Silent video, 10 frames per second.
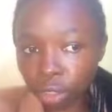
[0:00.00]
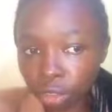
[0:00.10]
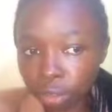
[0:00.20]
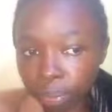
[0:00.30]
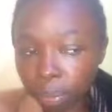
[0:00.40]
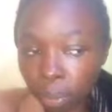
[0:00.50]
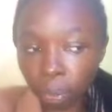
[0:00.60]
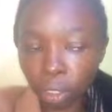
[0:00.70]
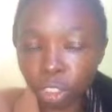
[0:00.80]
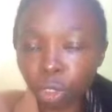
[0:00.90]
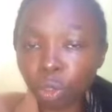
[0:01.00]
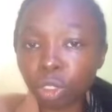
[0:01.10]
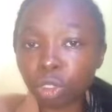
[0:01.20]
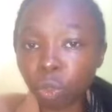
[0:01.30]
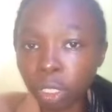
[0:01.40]
you know, people
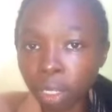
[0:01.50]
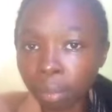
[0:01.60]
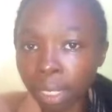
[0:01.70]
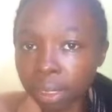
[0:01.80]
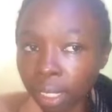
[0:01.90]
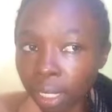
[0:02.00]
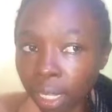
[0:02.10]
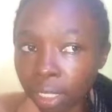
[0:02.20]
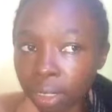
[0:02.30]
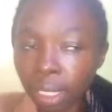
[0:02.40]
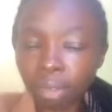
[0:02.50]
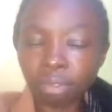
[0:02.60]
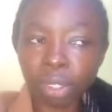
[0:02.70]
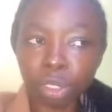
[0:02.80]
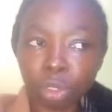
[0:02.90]
should join masterclass if
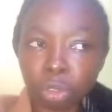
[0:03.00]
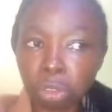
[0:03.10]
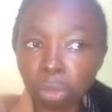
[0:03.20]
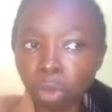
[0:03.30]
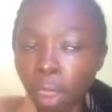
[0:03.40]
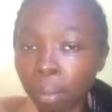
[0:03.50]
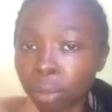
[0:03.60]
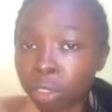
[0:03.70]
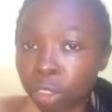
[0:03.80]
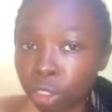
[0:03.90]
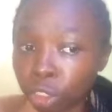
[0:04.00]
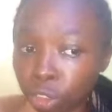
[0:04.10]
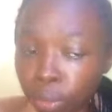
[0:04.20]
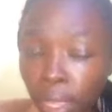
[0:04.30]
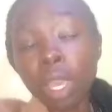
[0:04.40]
want to know more about
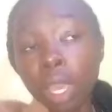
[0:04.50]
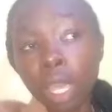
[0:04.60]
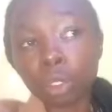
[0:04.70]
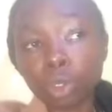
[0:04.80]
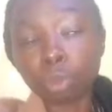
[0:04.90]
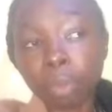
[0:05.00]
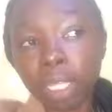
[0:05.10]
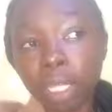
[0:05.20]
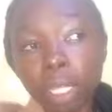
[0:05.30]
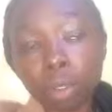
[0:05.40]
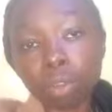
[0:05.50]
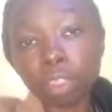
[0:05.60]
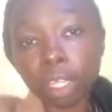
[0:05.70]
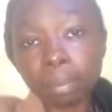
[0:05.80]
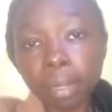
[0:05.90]
YouTube, how to make a good
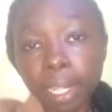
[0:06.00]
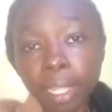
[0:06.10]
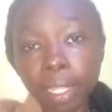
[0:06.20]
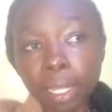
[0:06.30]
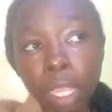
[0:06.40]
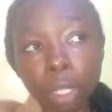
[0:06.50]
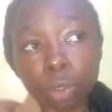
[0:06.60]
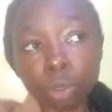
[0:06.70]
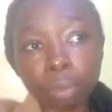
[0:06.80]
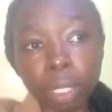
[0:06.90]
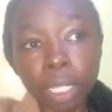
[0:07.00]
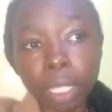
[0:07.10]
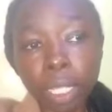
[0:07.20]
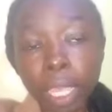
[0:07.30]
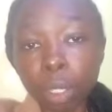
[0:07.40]
thumbnail, how to
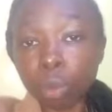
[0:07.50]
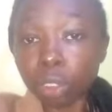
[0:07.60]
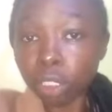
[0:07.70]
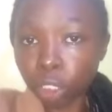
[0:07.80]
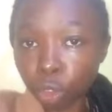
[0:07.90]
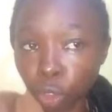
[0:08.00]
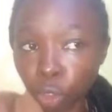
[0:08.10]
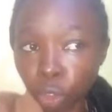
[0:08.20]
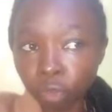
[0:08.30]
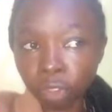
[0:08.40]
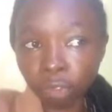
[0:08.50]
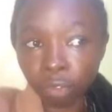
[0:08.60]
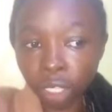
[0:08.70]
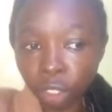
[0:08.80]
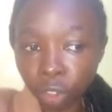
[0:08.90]
make a good title of the
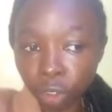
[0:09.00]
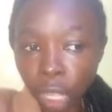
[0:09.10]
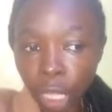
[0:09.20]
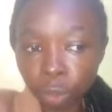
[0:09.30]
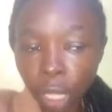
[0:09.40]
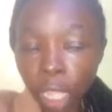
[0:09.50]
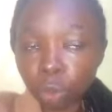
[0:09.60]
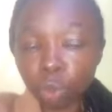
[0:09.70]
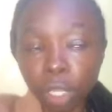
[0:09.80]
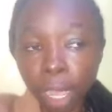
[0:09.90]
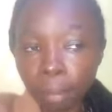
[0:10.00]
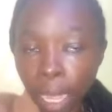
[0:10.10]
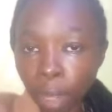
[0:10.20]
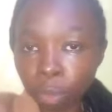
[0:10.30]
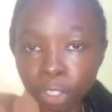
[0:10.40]
video, how to come
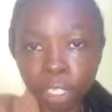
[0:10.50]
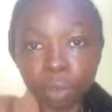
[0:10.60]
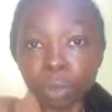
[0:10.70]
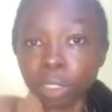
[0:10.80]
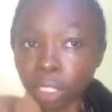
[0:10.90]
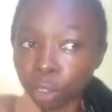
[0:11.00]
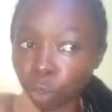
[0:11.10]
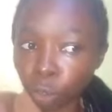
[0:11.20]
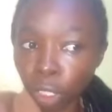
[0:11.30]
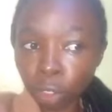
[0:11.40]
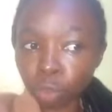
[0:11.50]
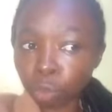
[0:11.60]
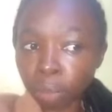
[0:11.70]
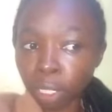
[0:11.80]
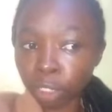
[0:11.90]
up with a good title, how to
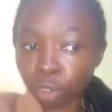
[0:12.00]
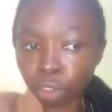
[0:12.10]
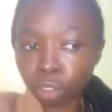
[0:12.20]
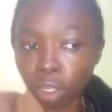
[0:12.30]
make, you know,